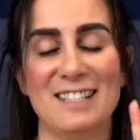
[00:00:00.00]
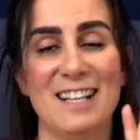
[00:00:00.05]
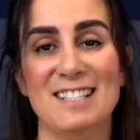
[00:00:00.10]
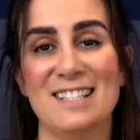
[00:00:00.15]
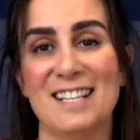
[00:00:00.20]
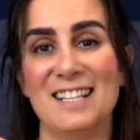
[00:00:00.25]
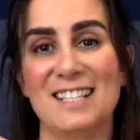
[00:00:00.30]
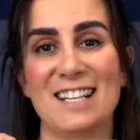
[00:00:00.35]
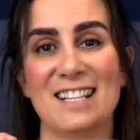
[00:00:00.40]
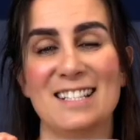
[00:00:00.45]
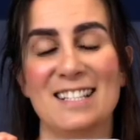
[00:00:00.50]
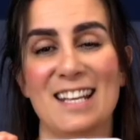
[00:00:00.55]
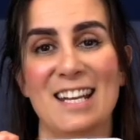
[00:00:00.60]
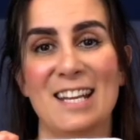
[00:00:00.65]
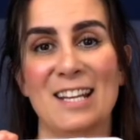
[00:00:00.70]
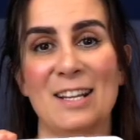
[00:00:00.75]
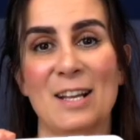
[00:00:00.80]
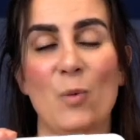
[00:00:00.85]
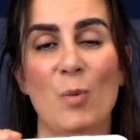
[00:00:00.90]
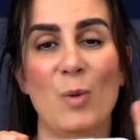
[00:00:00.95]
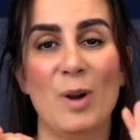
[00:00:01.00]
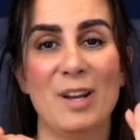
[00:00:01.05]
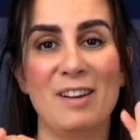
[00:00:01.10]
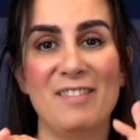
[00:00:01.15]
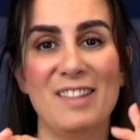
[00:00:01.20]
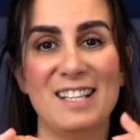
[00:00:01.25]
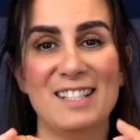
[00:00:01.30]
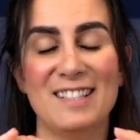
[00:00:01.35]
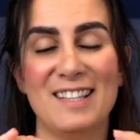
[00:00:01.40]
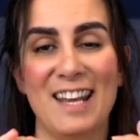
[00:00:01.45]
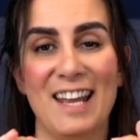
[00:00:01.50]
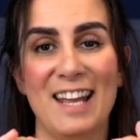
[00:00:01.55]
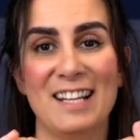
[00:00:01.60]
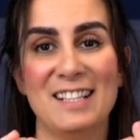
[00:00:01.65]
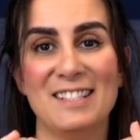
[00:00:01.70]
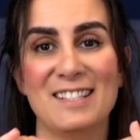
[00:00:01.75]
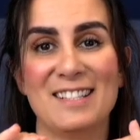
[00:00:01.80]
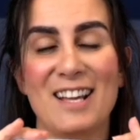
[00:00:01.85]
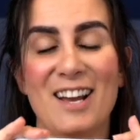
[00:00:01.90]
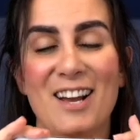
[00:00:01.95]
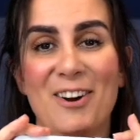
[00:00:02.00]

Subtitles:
as easy as getting one of these stands that